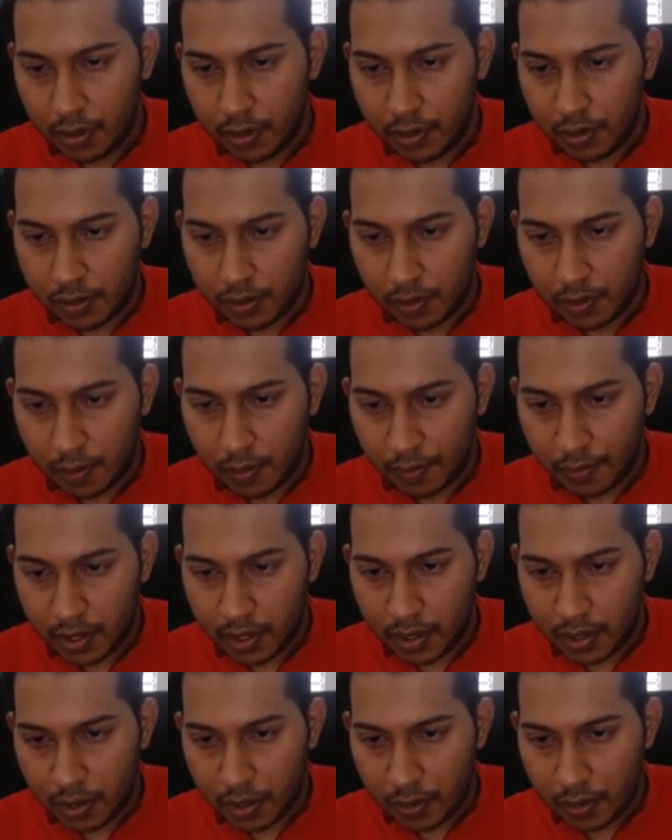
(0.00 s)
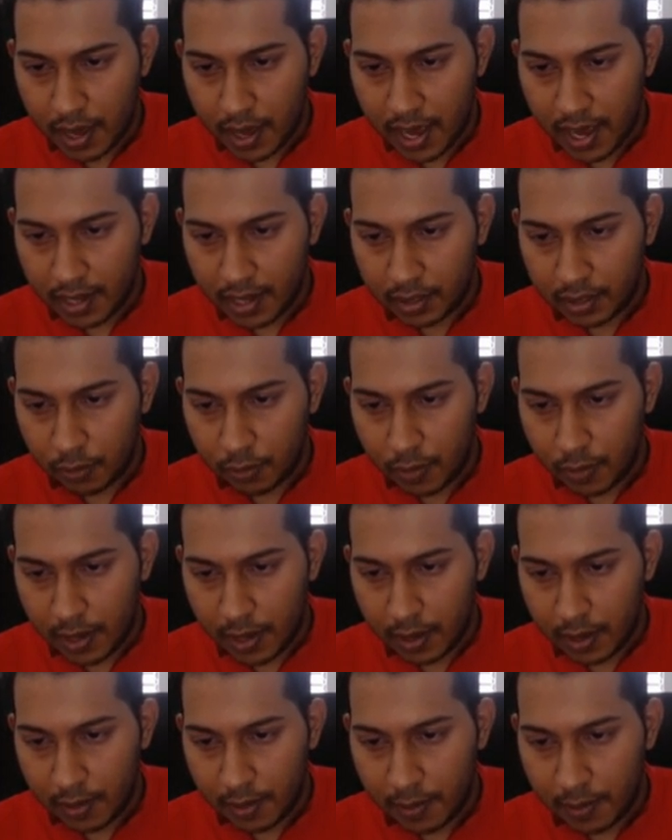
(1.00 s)
so from here your x
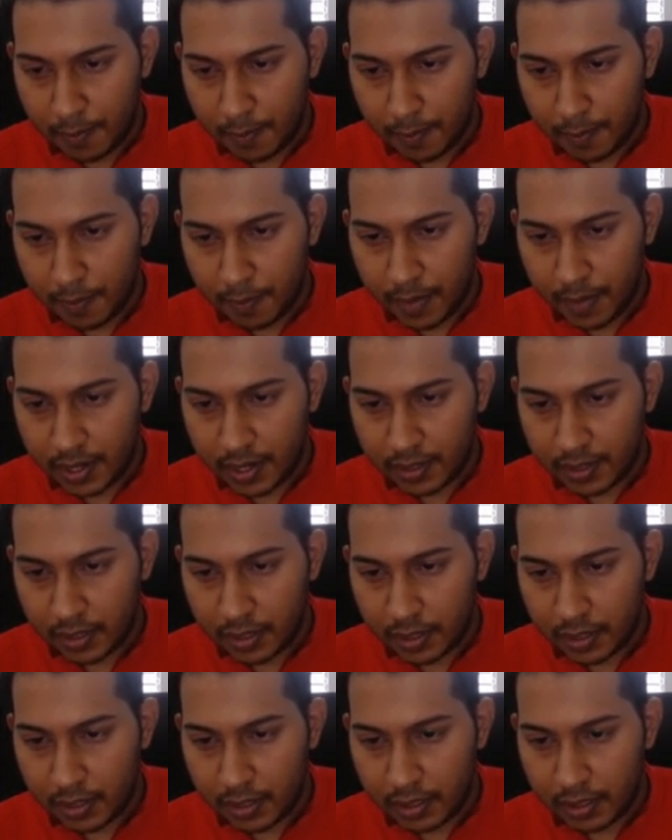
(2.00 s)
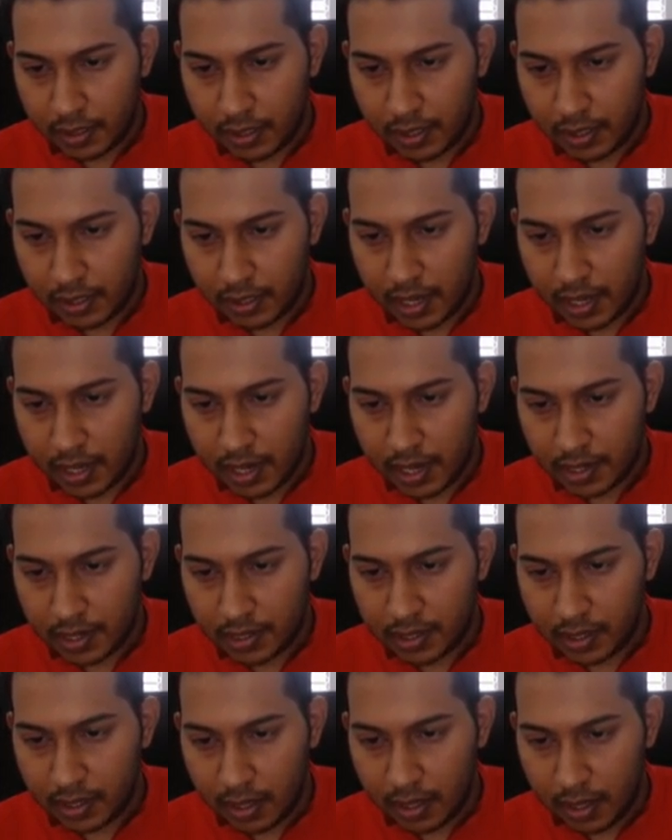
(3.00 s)
square minus
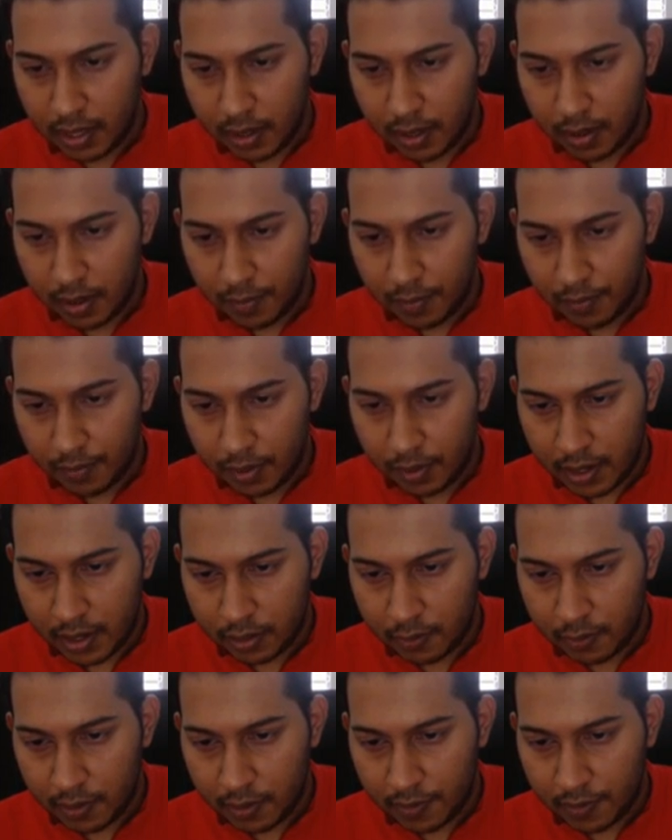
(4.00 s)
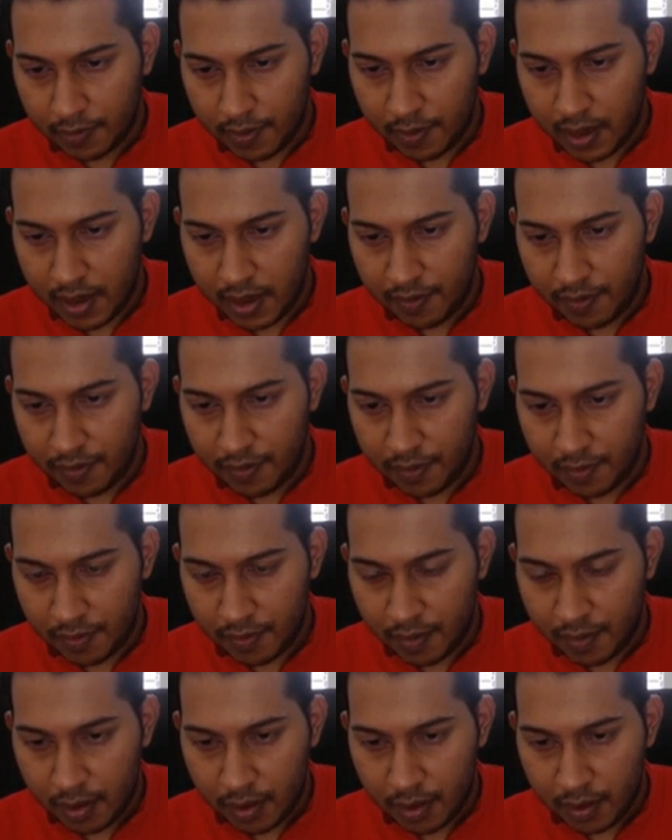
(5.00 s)
6x plus with 5
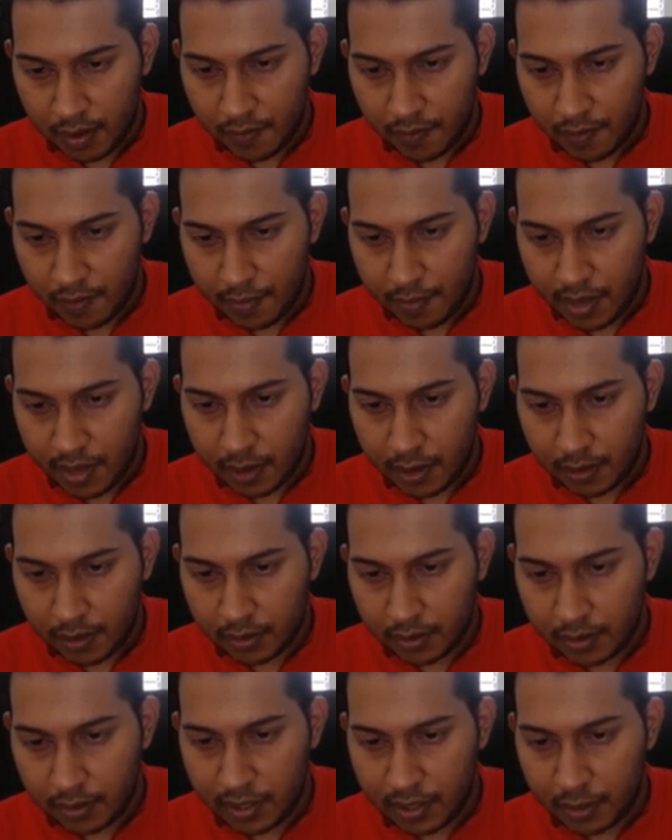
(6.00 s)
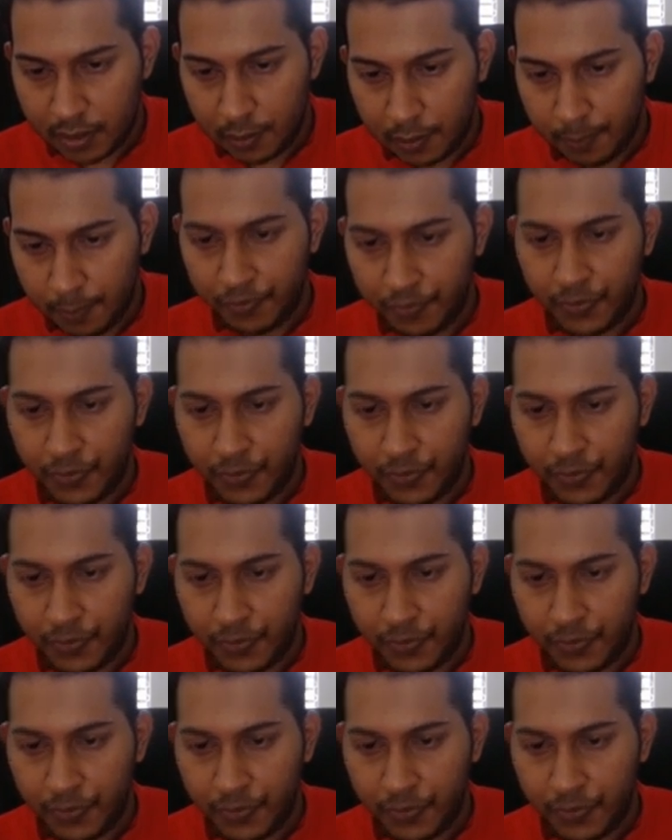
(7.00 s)
will be equals to 0.